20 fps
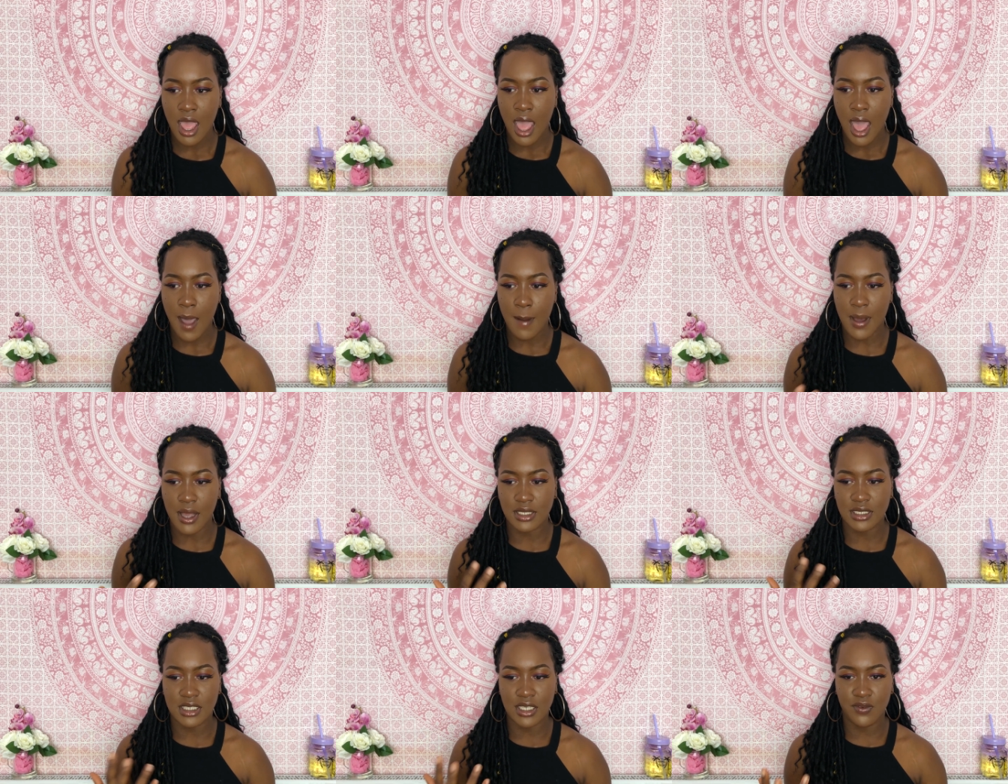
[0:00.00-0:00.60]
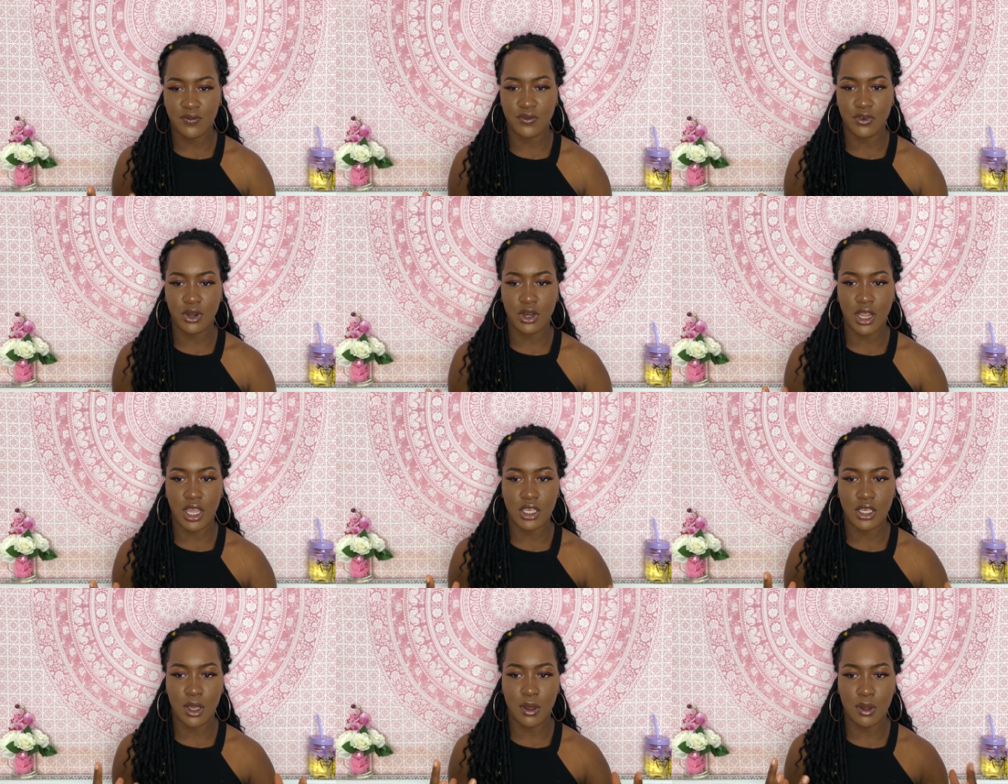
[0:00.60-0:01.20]
about different
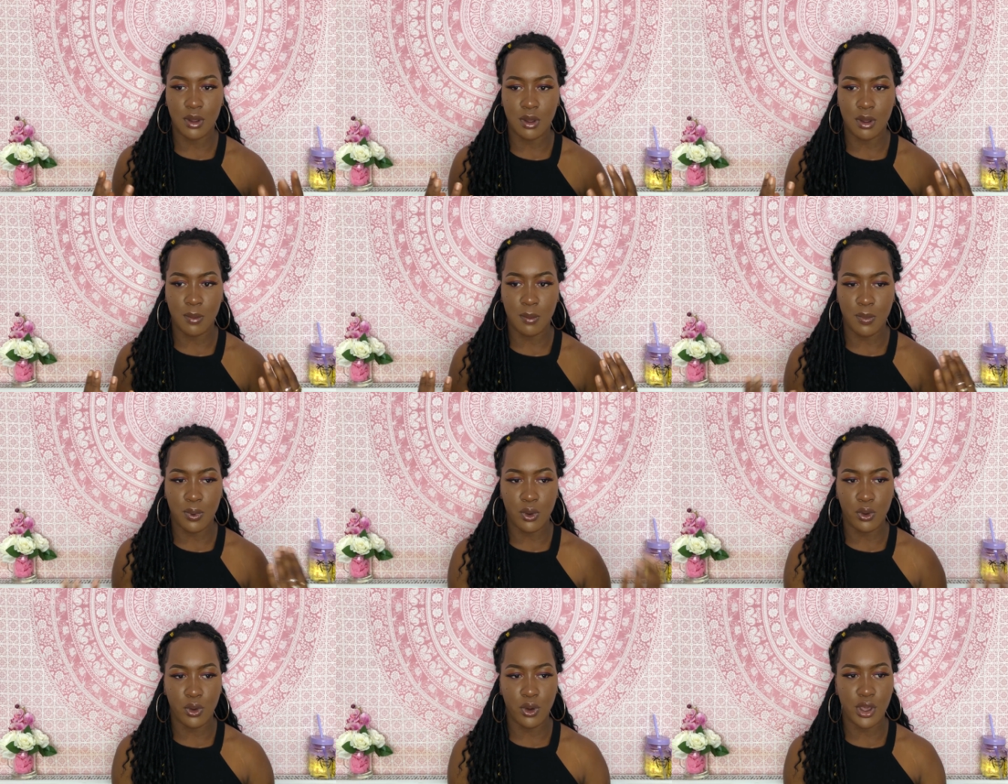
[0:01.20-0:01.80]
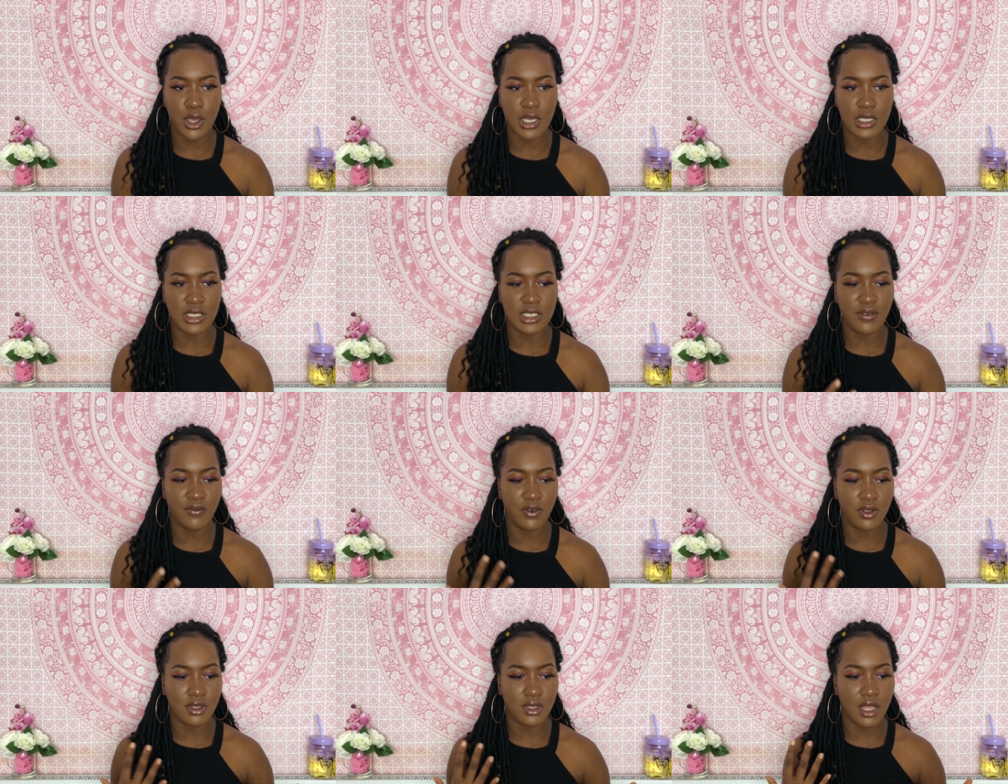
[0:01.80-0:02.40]
like employers,
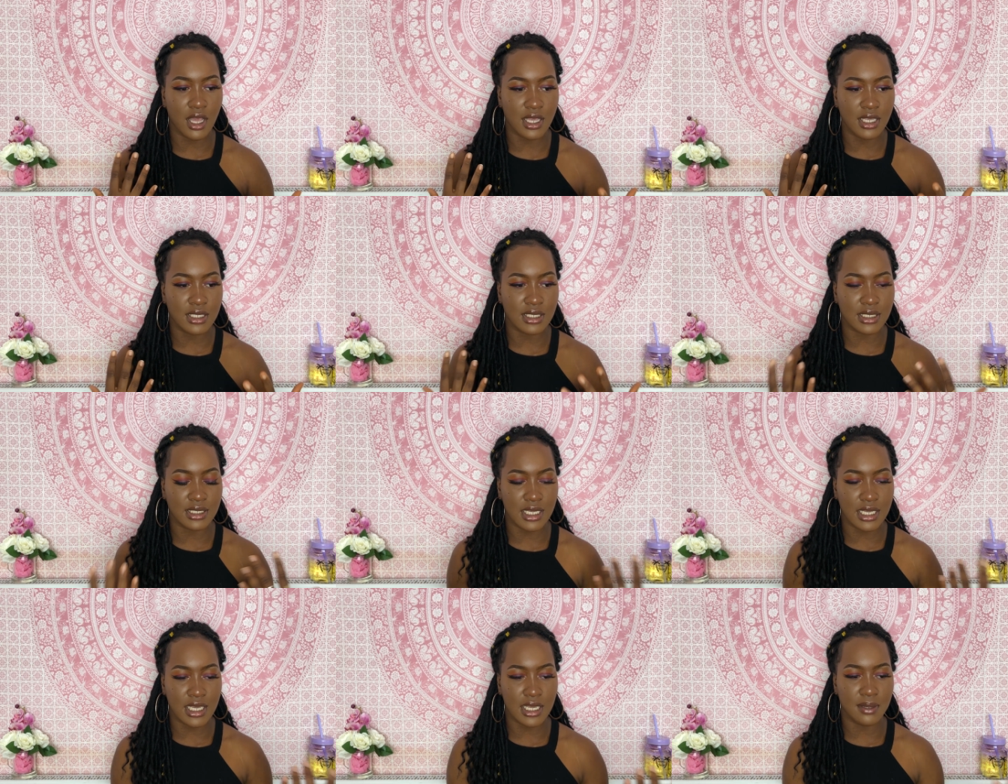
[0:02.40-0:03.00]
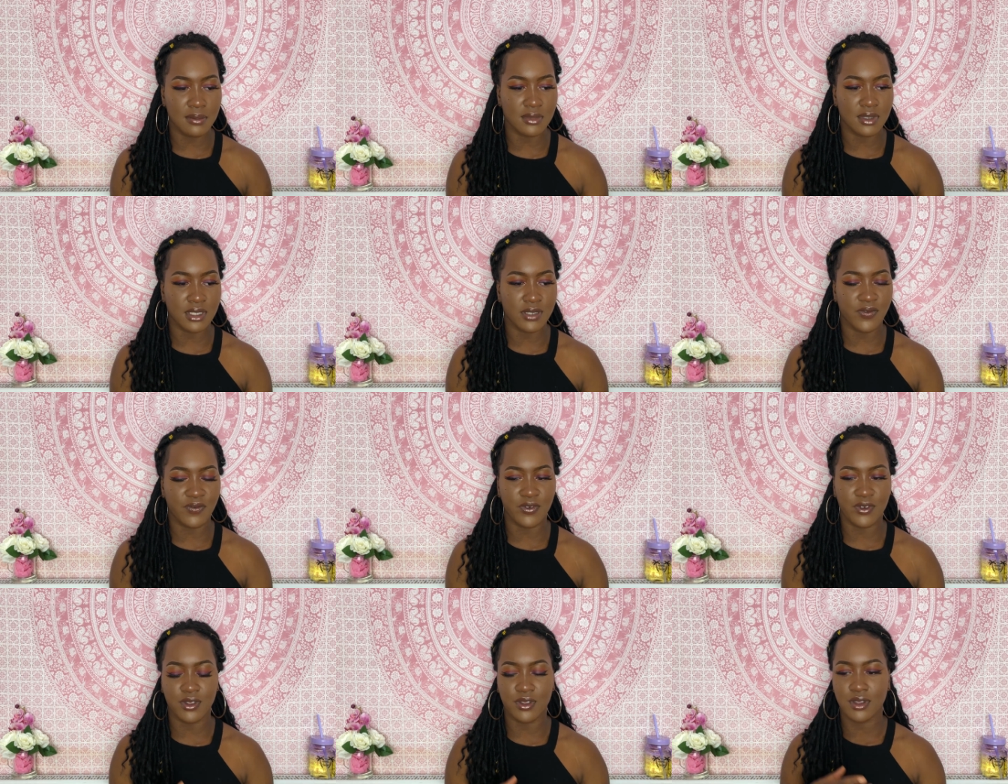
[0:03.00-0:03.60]
different like schemes,
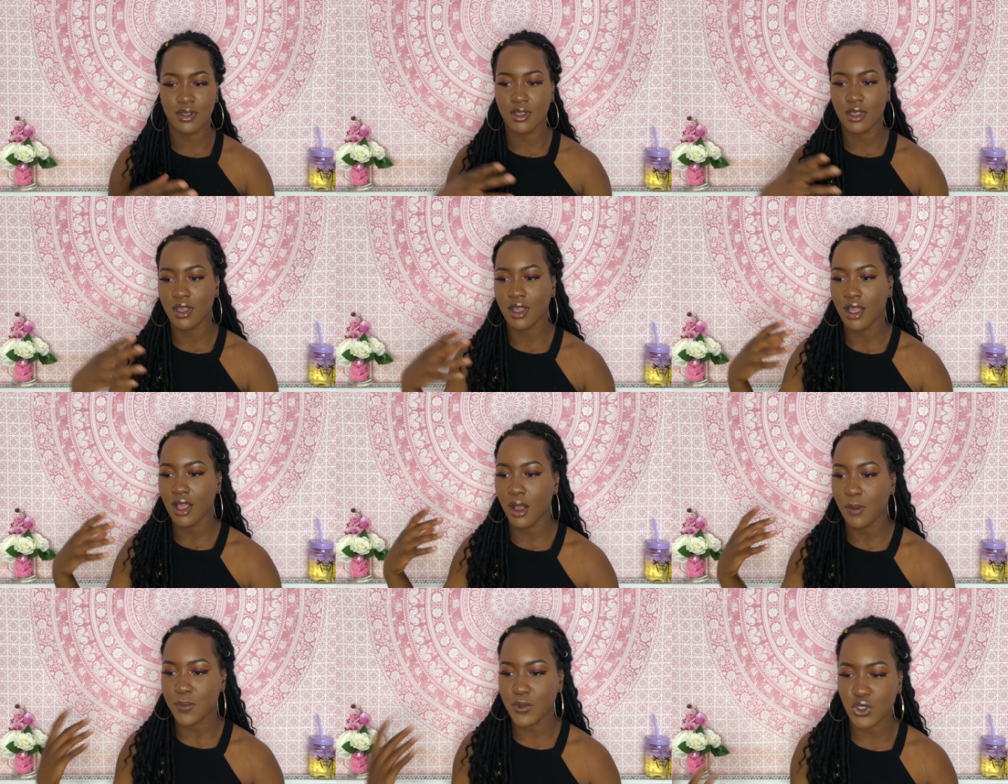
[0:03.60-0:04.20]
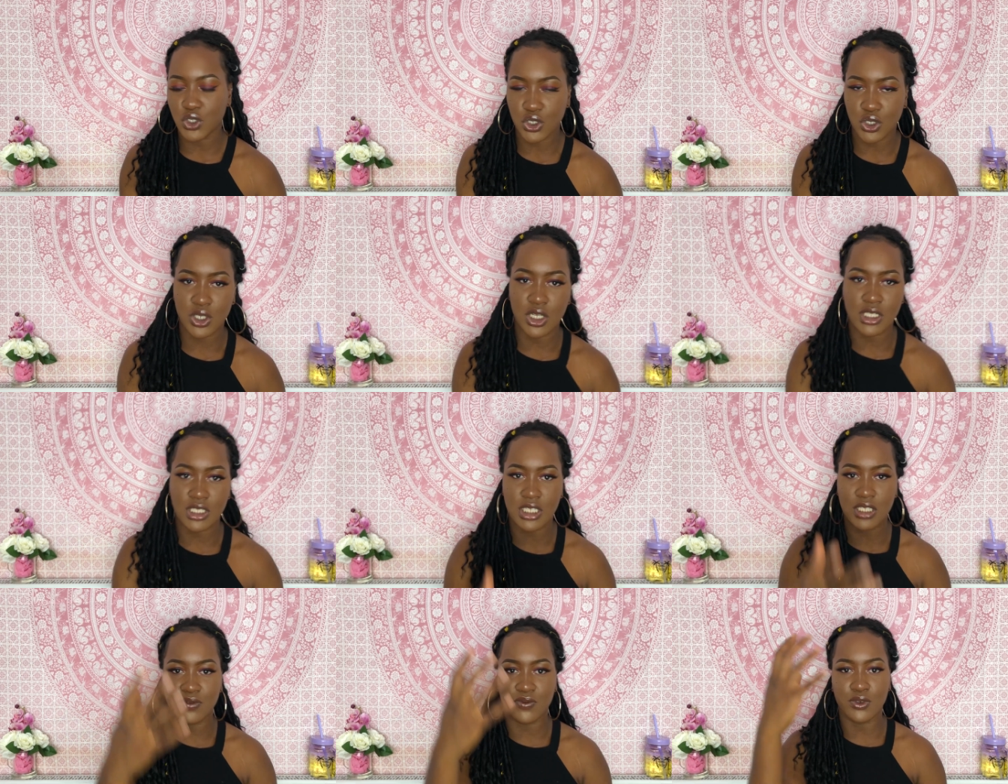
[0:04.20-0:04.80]
different
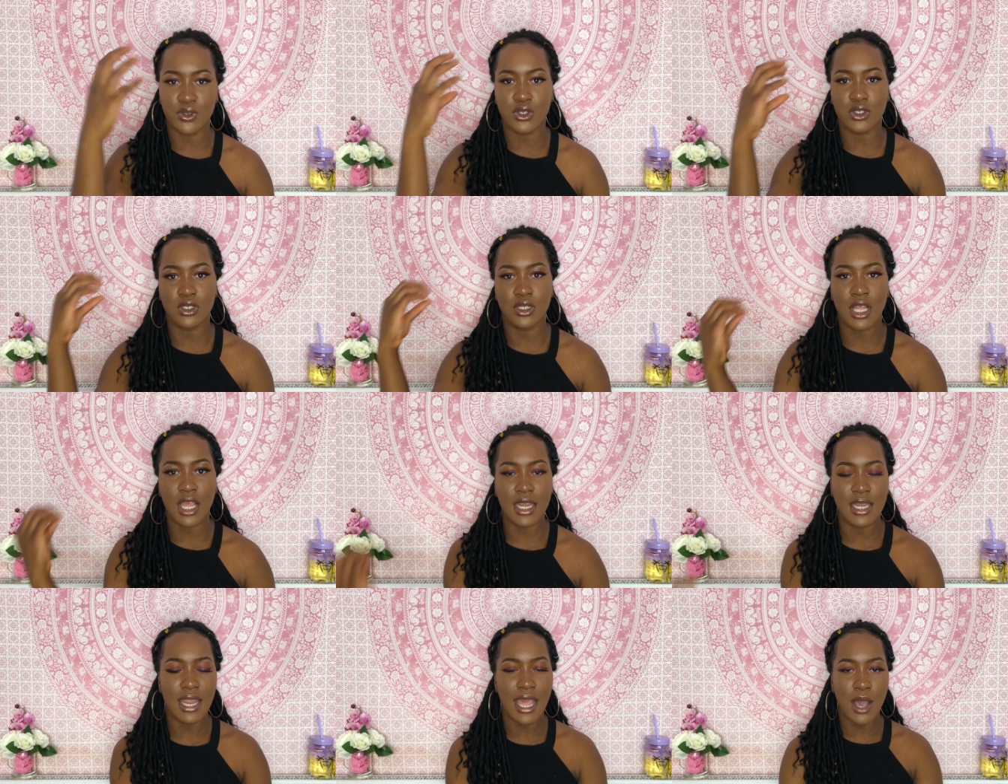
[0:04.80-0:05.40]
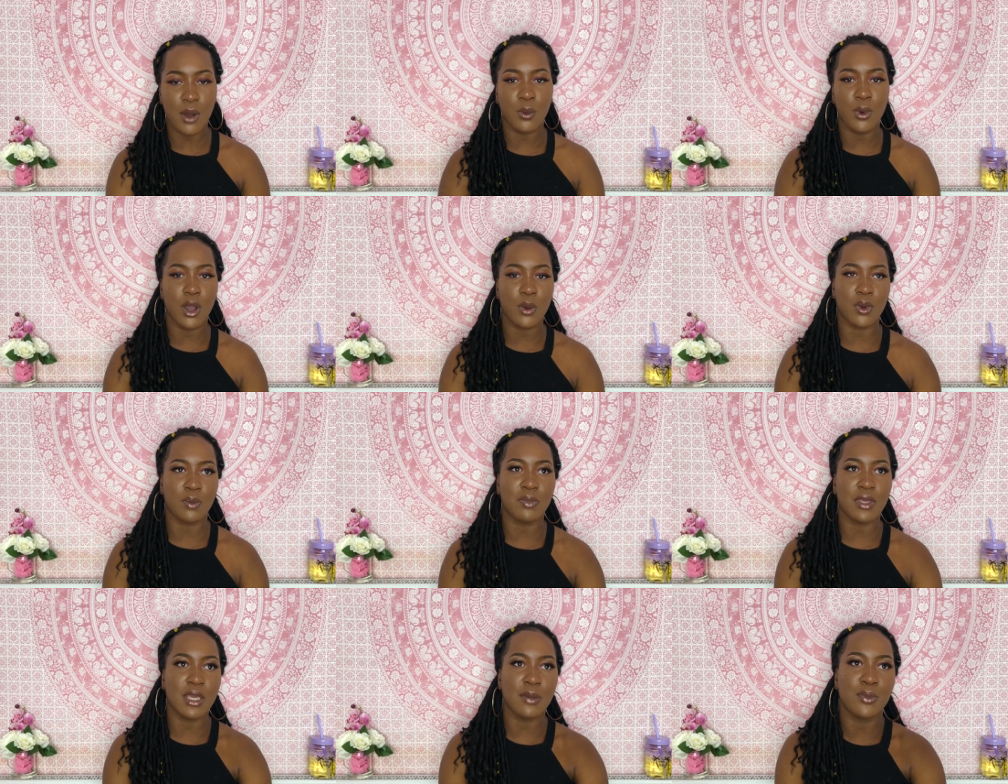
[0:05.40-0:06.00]
opportunities for you to like network
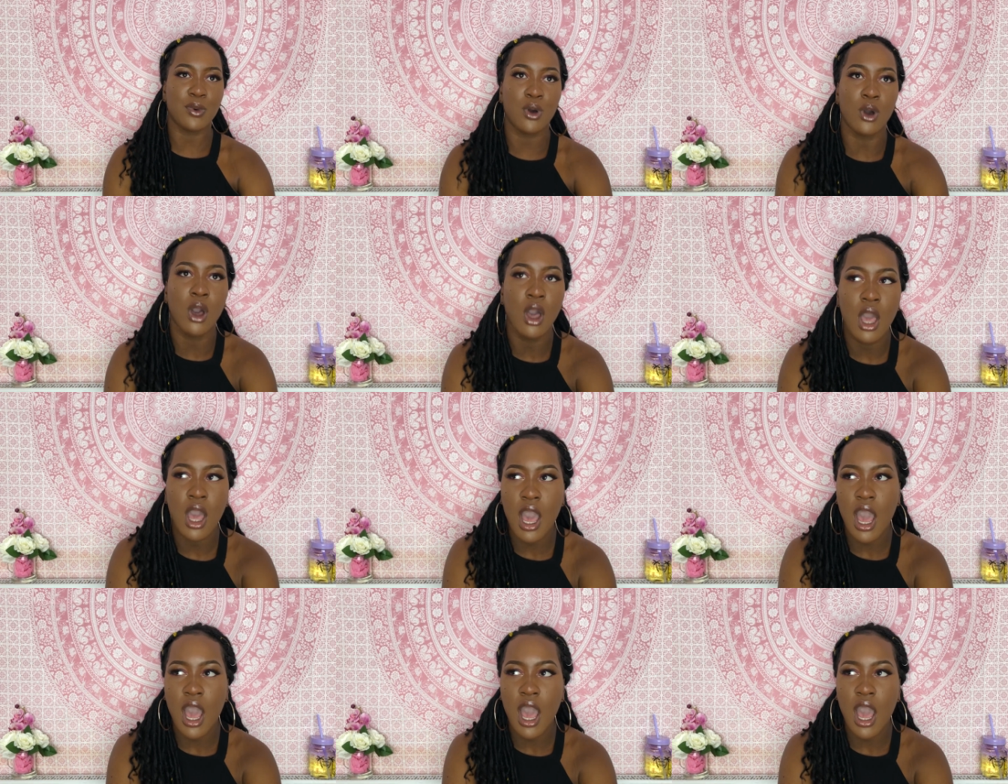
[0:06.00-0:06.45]
with people.